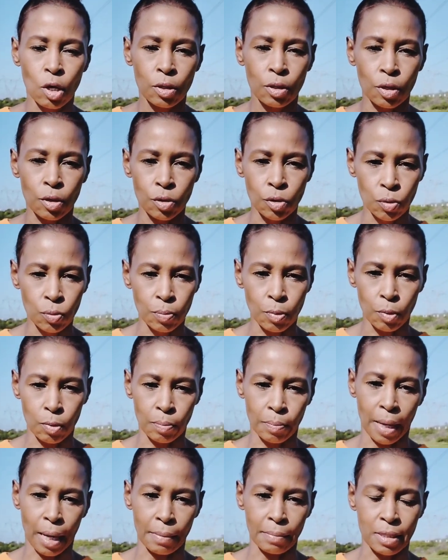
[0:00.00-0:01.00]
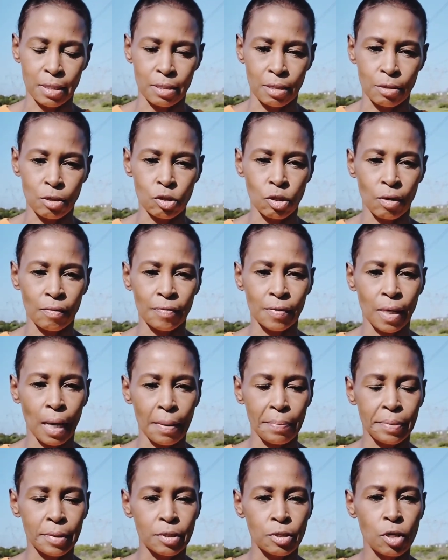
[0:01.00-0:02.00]
their newborn babies. And this often
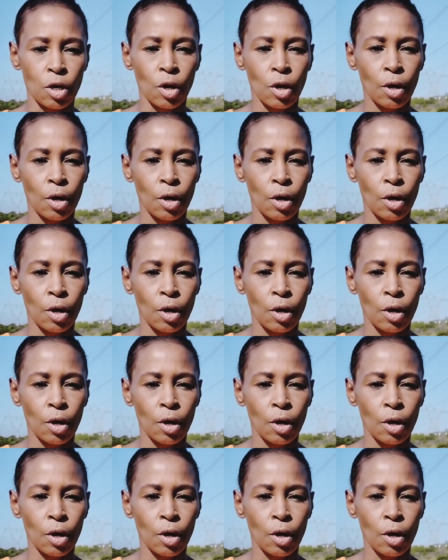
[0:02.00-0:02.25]
happens